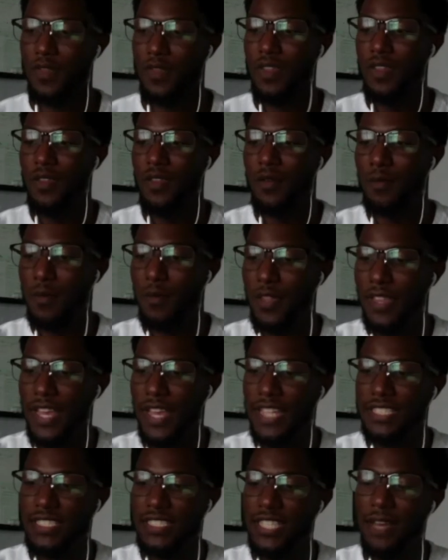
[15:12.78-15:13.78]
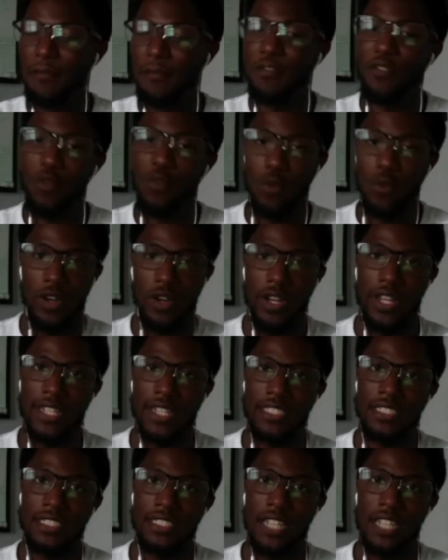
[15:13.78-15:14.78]
But that's step 4 in this
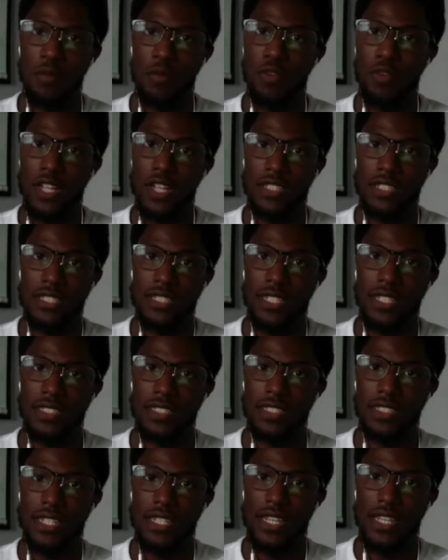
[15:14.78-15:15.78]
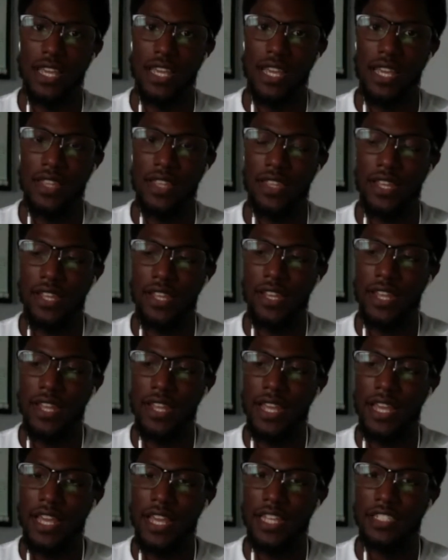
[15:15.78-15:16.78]
entire process. And then
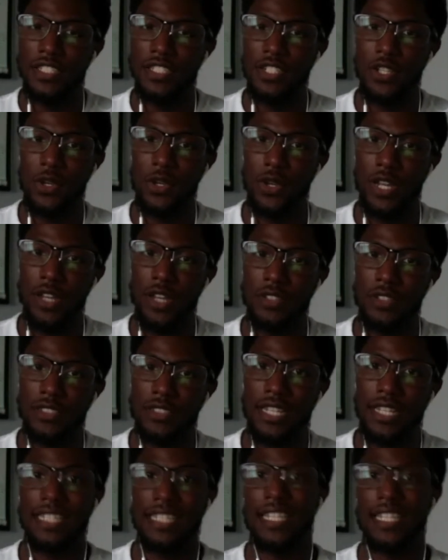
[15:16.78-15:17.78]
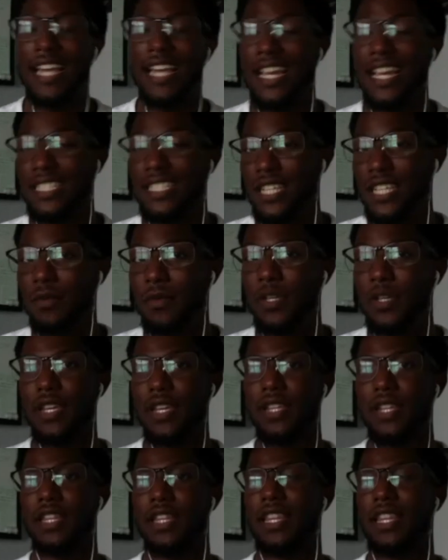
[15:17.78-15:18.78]
as you go down to like the last
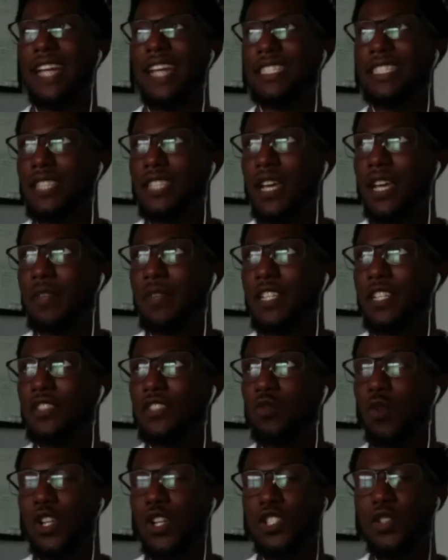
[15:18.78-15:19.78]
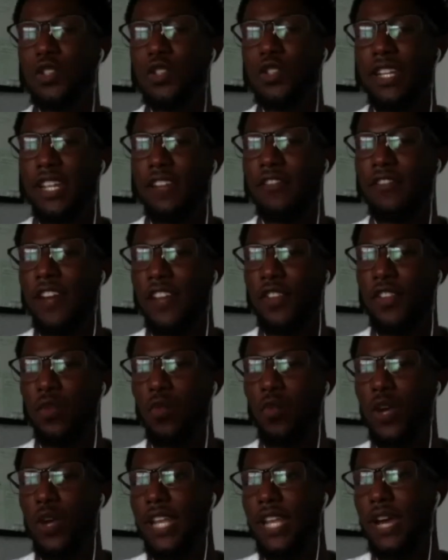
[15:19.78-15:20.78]
step is once you identify the
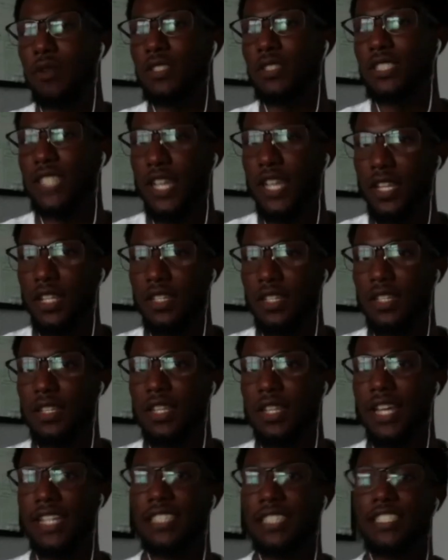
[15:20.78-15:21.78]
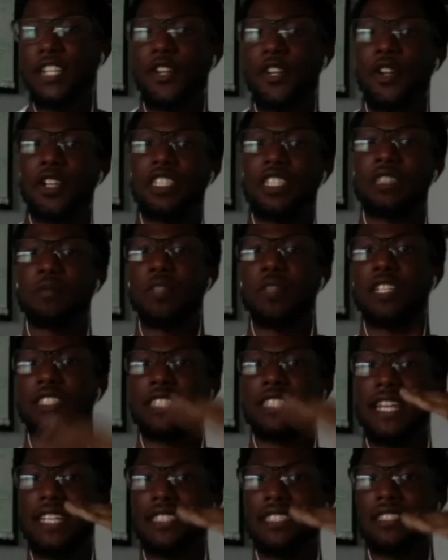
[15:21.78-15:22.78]
one that was scaling, like I said, you're going to split
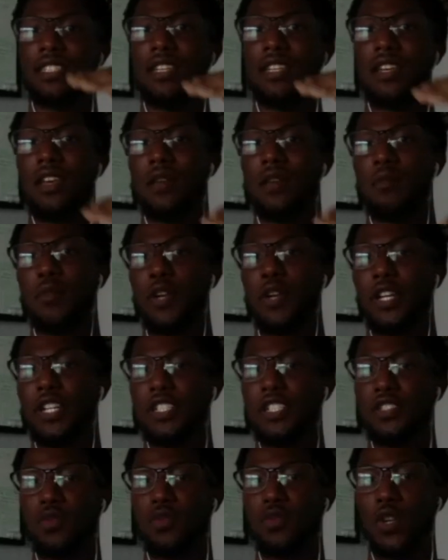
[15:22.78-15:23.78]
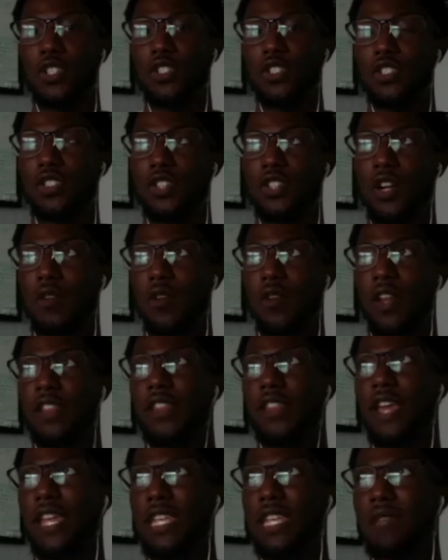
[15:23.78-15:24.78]
test, because once you start running
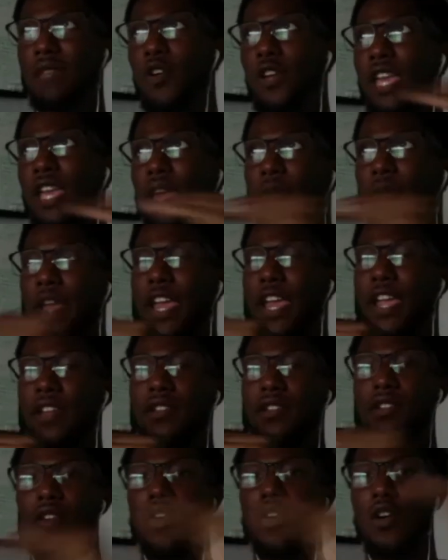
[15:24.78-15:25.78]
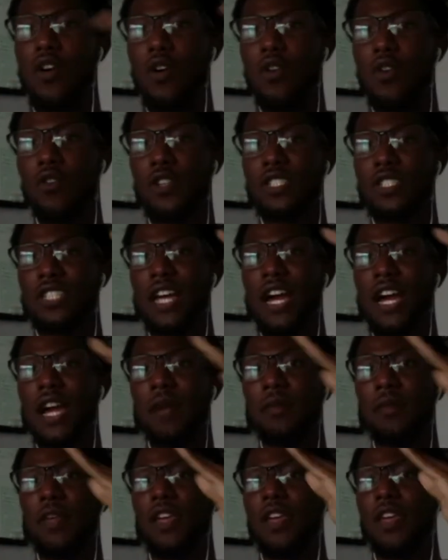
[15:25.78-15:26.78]
that email campaign, over time,
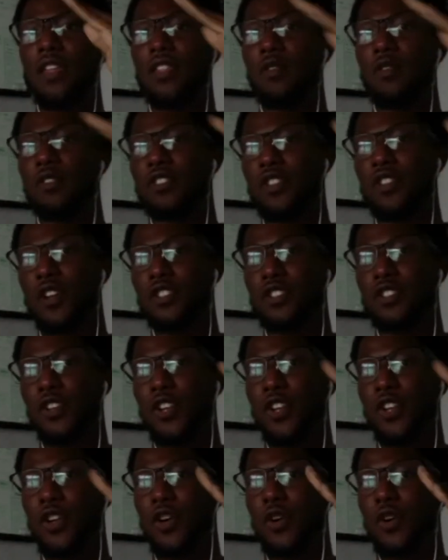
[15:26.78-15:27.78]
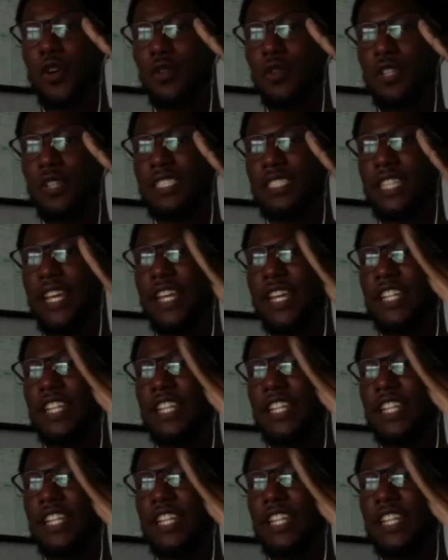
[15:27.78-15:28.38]
the results are going to go, let's say in